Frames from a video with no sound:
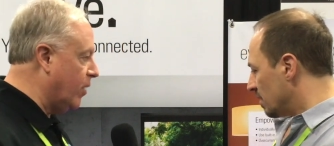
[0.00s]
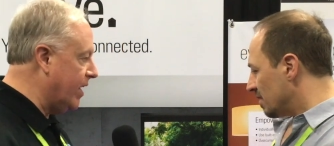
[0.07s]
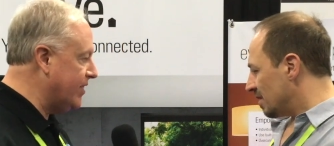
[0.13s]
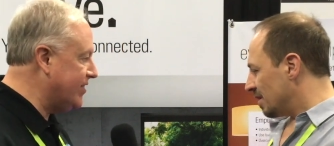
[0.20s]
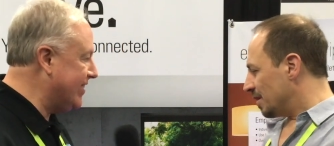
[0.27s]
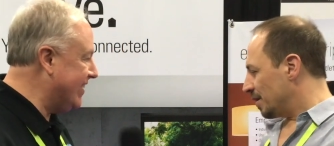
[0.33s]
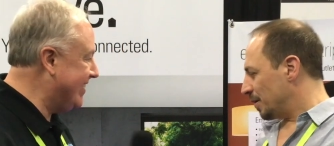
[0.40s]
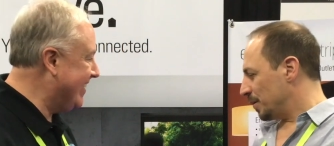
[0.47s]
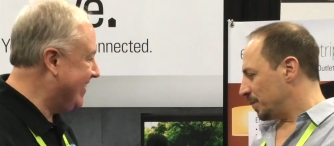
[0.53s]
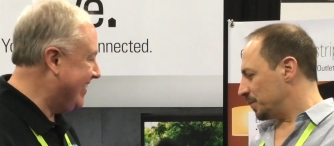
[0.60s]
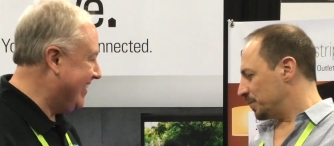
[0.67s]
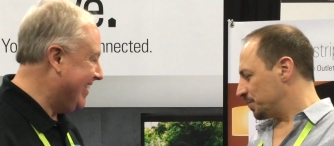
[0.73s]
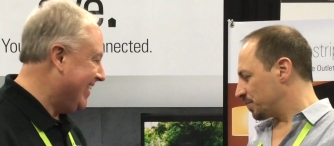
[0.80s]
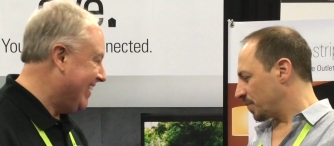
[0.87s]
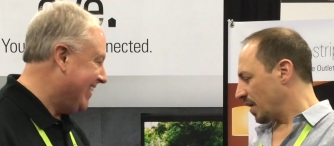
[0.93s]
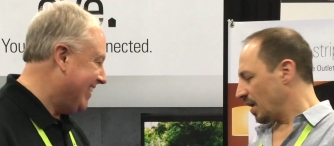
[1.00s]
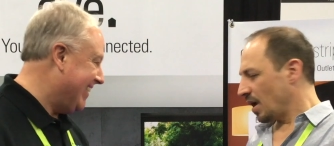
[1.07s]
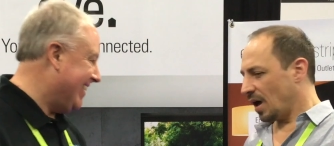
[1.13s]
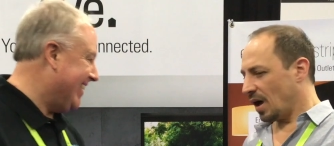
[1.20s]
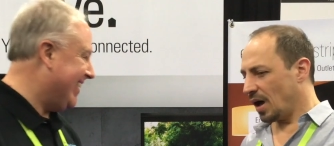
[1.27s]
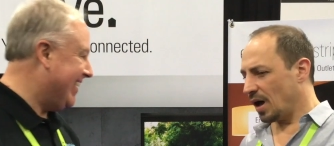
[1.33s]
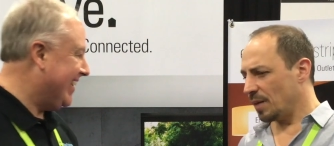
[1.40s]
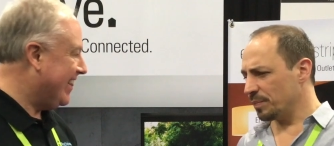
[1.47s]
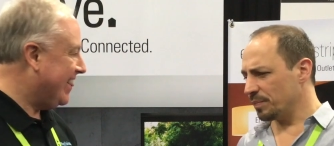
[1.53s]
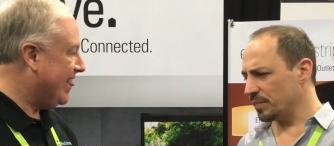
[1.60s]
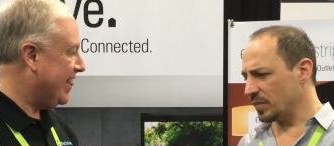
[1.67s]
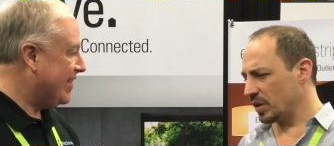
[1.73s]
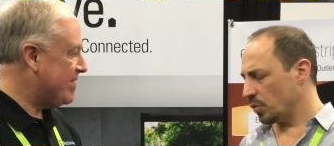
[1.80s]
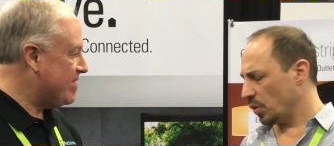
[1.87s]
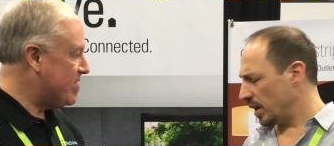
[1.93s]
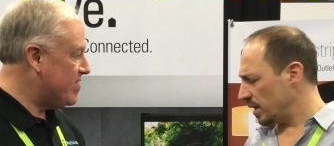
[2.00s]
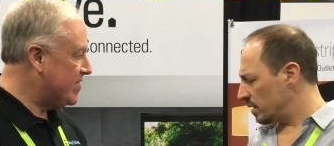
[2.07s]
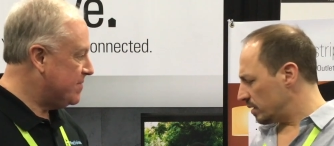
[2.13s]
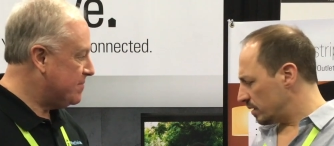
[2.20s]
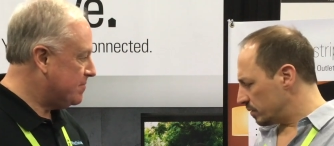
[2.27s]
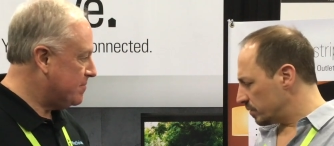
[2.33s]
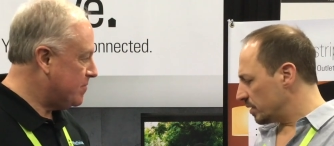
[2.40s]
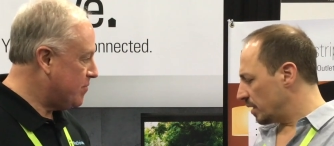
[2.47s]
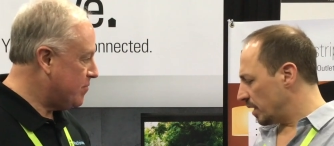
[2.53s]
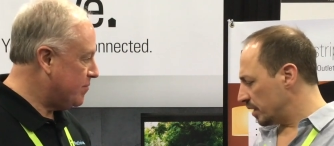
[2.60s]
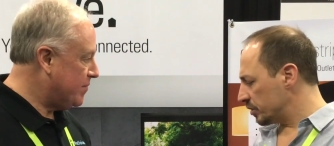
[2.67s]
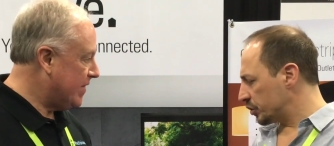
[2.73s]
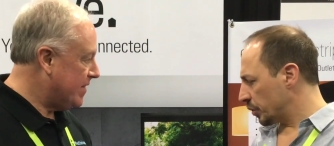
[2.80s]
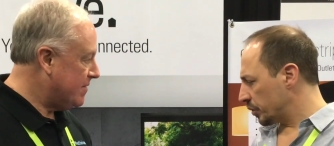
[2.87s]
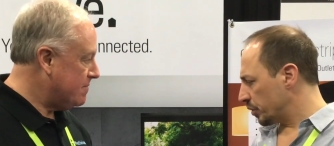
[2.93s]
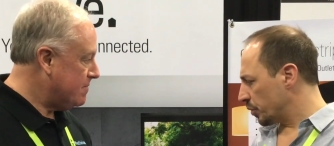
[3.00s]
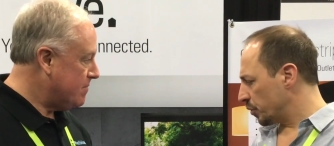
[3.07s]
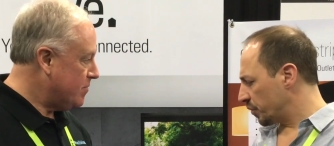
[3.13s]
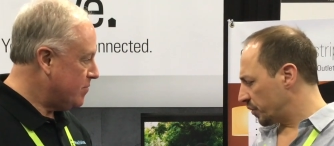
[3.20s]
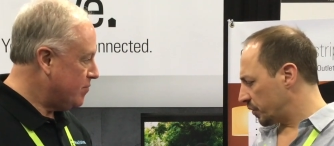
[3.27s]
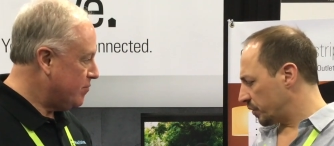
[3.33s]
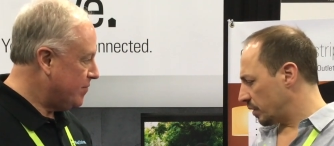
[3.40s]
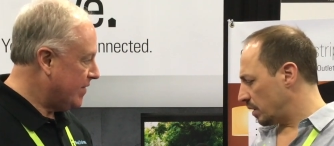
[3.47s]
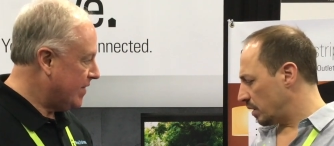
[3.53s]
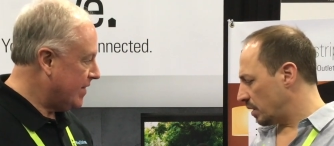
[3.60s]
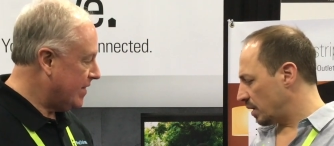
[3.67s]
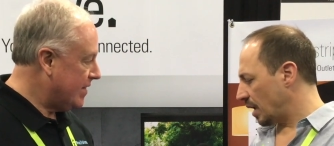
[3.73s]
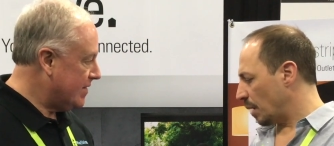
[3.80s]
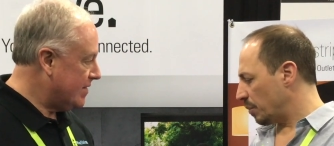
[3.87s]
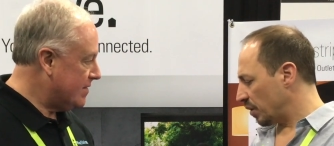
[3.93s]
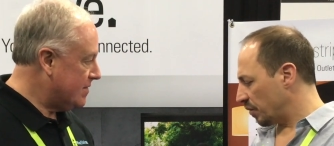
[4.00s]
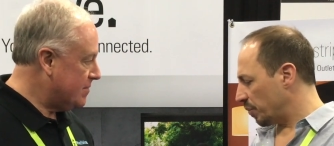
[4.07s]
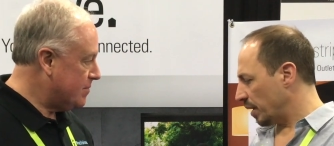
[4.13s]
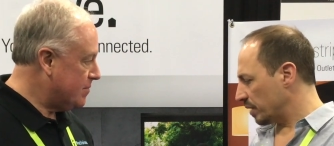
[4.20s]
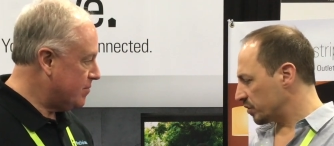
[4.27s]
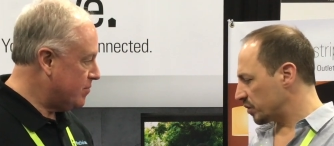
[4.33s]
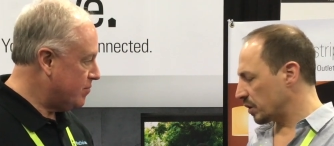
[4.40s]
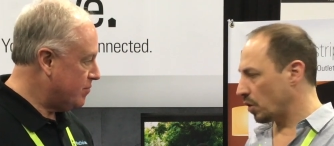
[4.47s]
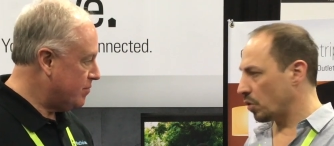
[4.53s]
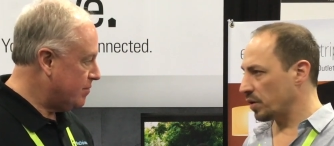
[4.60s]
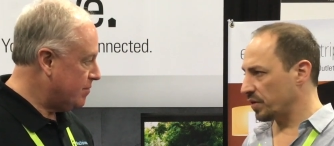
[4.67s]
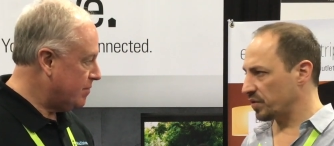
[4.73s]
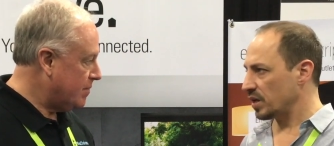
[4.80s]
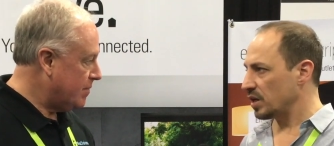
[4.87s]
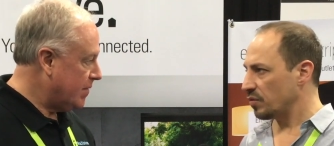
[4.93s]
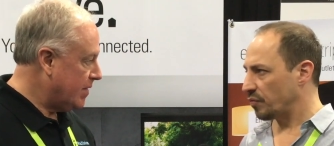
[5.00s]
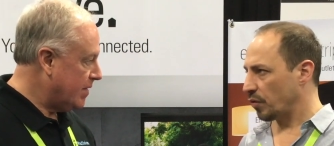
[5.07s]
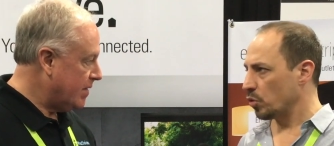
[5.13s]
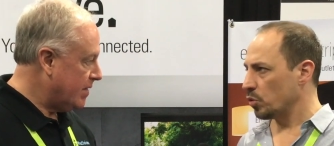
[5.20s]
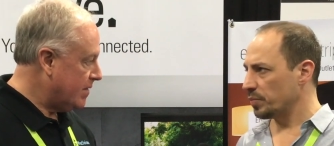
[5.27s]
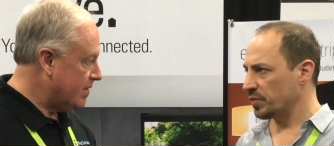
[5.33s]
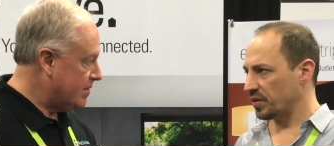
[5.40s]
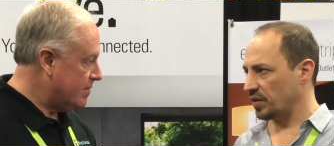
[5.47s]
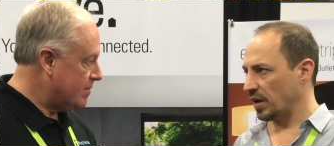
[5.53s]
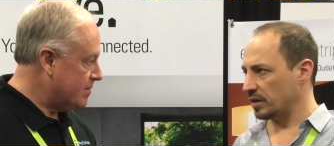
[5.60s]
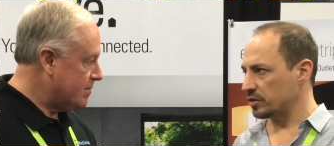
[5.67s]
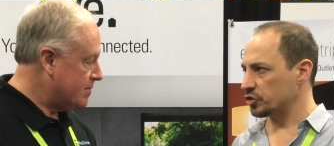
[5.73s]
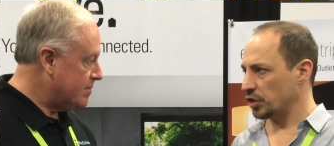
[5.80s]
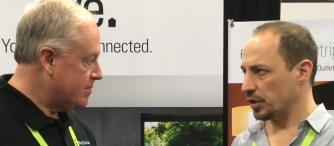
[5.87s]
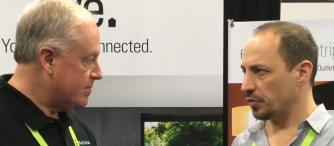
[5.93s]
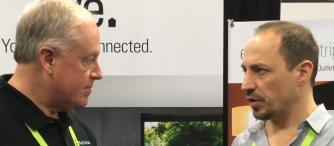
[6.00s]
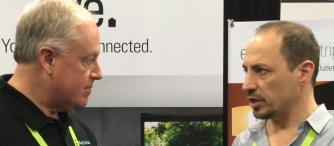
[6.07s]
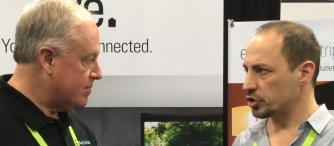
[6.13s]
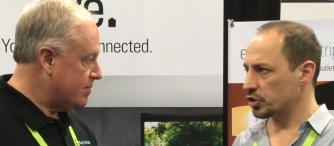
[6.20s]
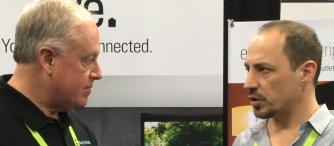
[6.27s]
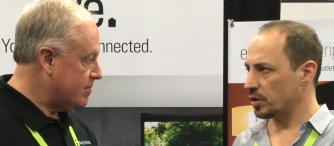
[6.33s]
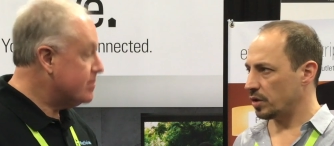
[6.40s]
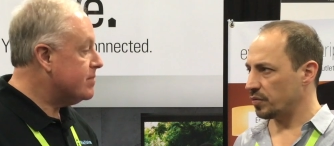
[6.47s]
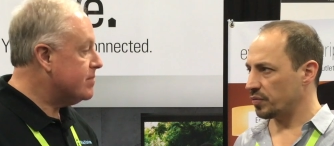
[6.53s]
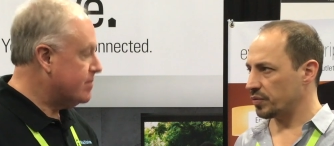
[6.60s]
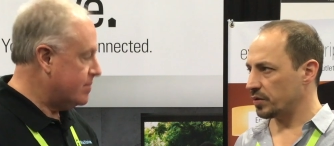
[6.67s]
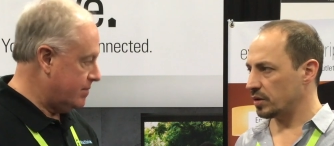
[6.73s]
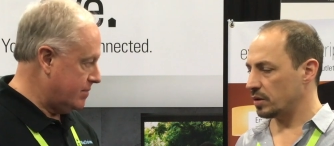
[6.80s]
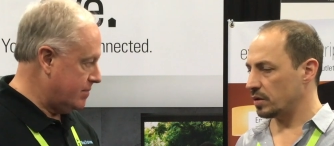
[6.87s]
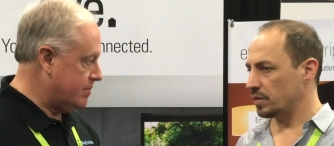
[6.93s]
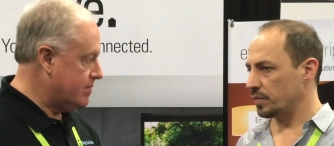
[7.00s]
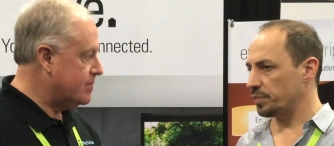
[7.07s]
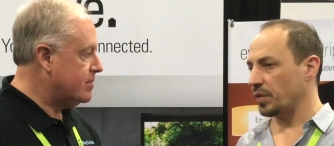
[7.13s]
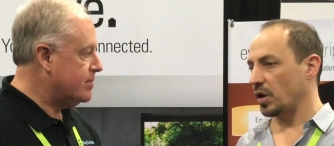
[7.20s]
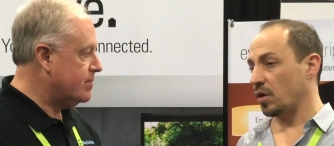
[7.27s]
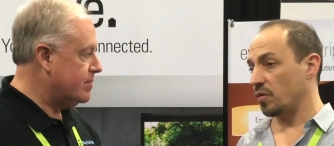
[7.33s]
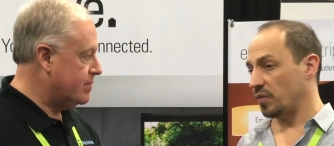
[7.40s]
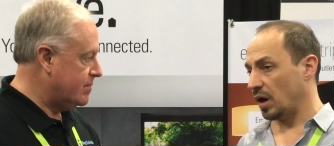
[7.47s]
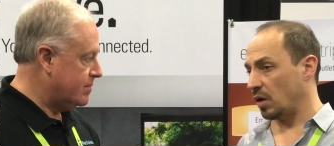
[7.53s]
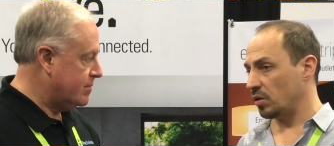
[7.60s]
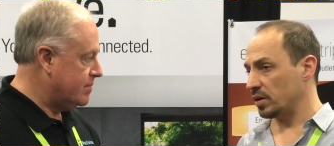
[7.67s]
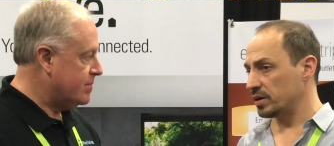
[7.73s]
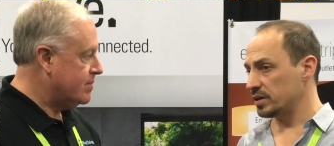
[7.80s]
Speaker 1: what isn't.
Speaker 2: Well, introduced a couple of months ago is Eve Room, the second generation of our